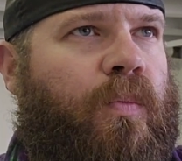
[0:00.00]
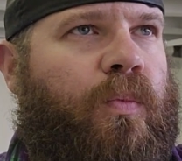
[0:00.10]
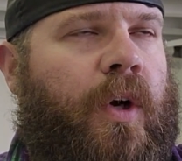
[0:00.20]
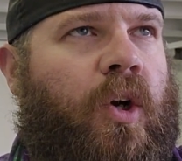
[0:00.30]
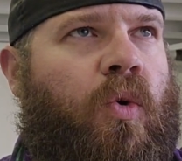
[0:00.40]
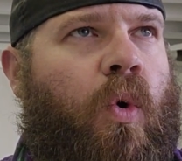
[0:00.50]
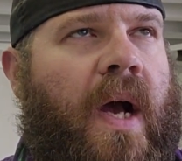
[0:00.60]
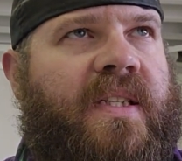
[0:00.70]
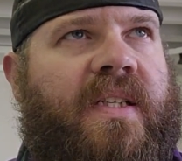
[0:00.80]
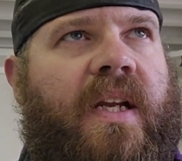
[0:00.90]

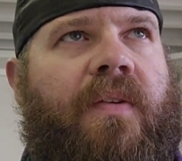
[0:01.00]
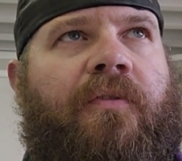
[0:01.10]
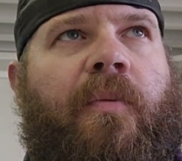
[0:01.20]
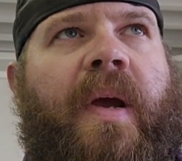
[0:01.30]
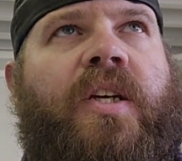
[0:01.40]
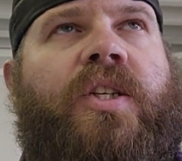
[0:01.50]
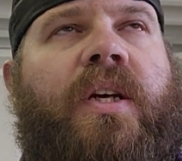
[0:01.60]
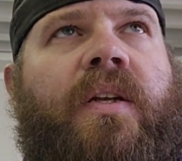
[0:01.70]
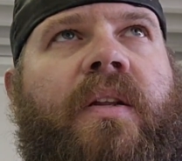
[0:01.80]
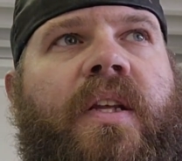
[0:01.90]
requested
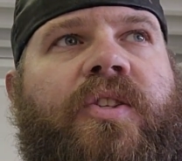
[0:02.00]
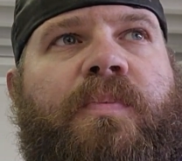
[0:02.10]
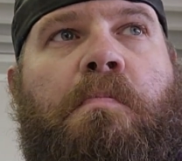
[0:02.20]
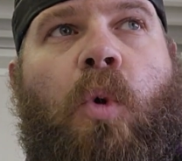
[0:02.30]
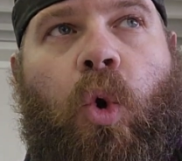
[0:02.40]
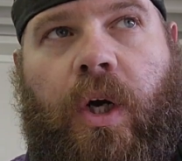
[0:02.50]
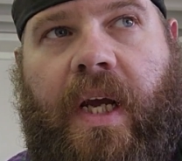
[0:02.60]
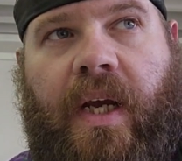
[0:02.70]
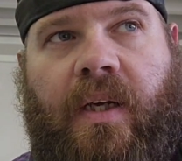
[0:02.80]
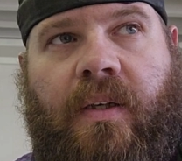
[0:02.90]
information this
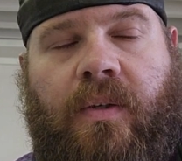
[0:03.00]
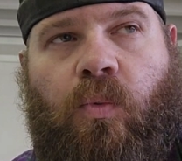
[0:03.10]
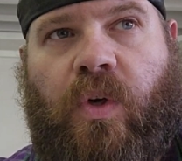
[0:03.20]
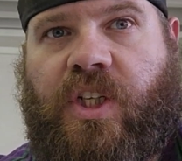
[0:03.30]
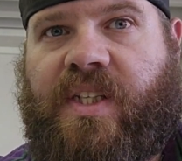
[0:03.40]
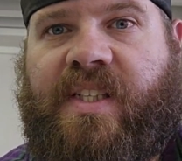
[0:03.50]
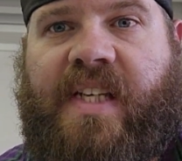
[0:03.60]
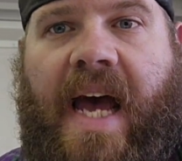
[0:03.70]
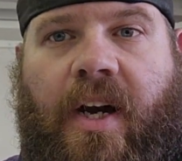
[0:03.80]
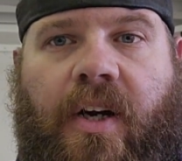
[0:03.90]
morning, which it's
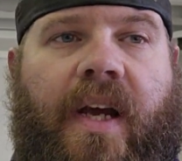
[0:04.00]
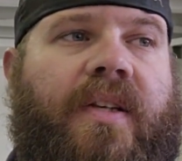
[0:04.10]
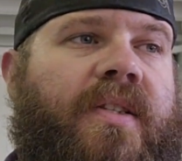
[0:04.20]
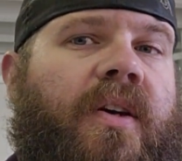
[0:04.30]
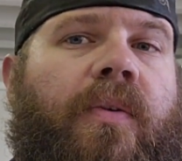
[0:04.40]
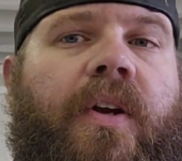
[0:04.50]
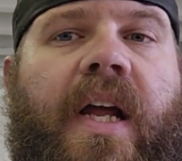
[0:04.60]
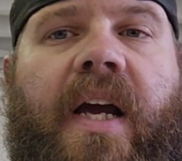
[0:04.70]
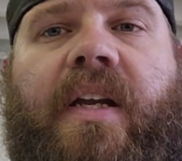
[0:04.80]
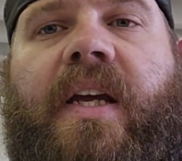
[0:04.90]
Saturday, so they're
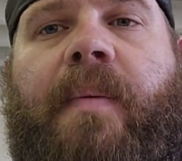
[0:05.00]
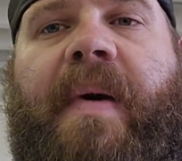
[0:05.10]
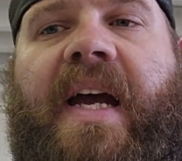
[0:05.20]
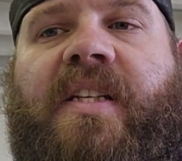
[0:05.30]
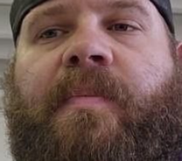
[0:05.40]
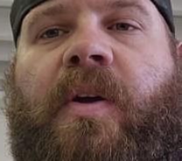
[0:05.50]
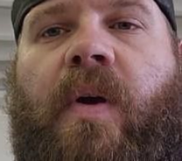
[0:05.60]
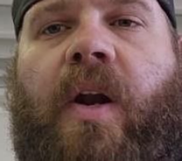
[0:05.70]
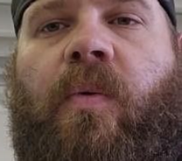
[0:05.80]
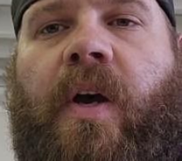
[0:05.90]
not going to get back to me
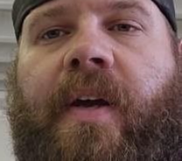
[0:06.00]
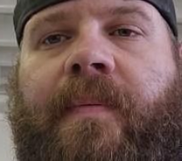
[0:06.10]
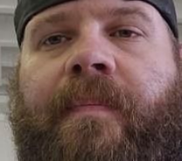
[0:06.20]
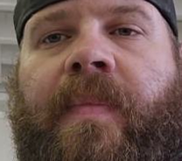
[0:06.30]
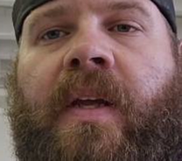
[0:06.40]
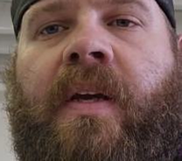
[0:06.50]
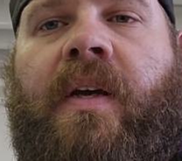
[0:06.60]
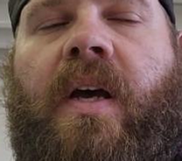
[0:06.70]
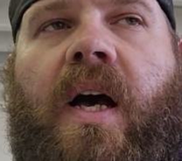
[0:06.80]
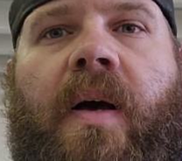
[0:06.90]
right away.
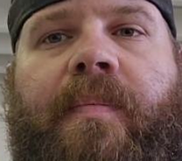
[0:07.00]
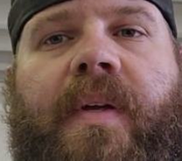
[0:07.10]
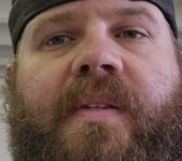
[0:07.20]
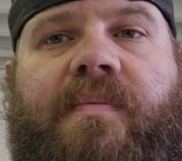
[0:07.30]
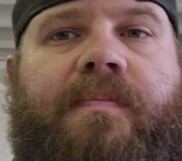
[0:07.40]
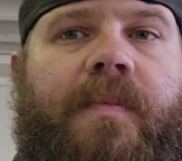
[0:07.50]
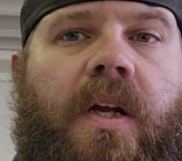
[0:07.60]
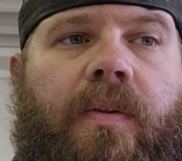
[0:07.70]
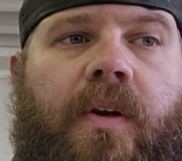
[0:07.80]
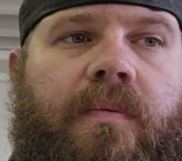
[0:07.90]
It's,
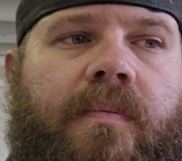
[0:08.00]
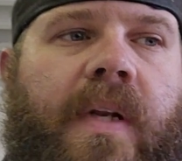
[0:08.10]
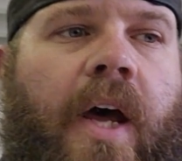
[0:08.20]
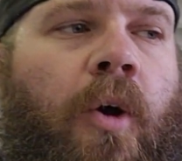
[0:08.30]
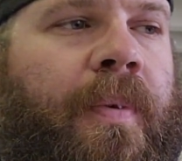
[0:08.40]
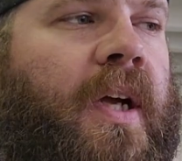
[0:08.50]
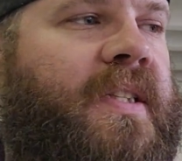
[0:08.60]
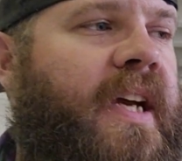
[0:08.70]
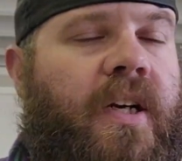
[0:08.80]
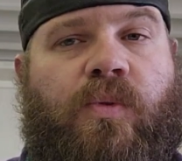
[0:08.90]
they're not open on
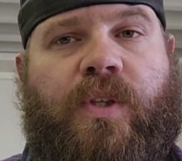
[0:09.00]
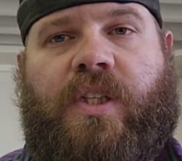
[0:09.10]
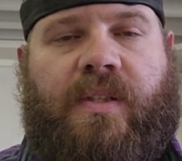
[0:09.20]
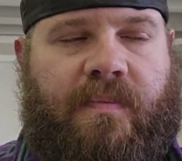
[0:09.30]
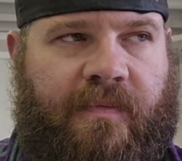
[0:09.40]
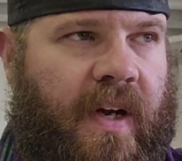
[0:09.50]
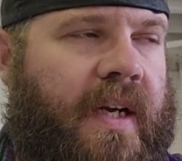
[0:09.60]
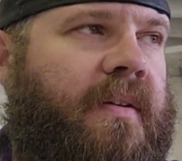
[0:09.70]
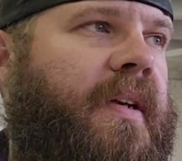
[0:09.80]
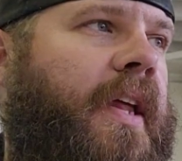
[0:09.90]
Saturdays, which is fine.
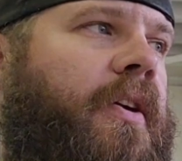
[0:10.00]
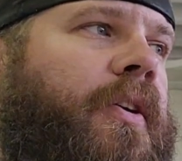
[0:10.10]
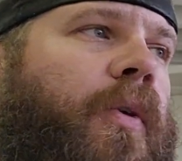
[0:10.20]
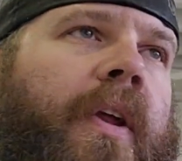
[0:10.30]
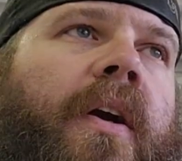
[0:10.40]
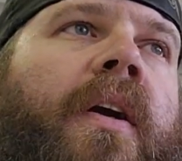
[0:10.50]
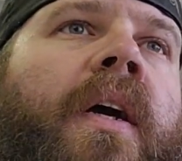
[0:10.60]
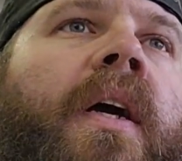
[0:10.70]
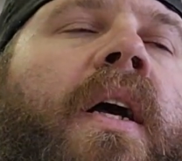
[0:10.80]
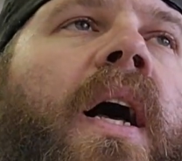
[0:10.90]
Neither here nor there.
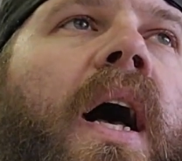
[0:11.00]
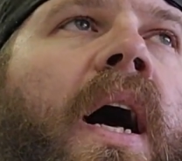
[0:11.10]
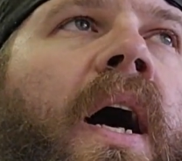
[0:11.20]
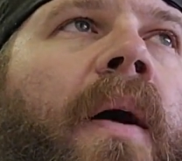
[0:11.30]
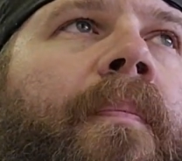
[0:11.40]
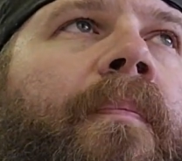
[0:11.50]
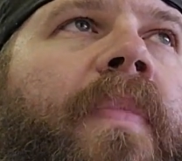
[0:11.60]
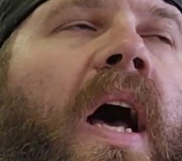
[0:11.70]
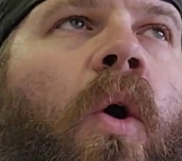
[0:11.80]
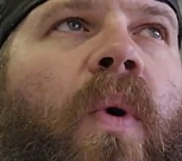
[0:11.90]

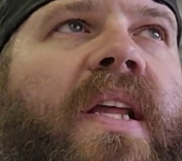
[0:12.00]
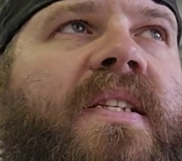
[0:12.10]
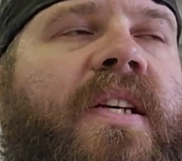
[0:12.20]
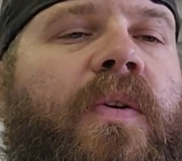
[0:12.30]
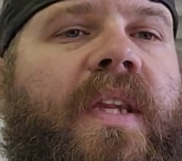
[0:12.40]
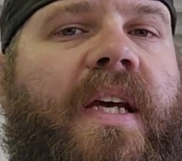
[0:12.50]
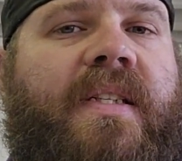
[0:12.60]
I'll wait and see what they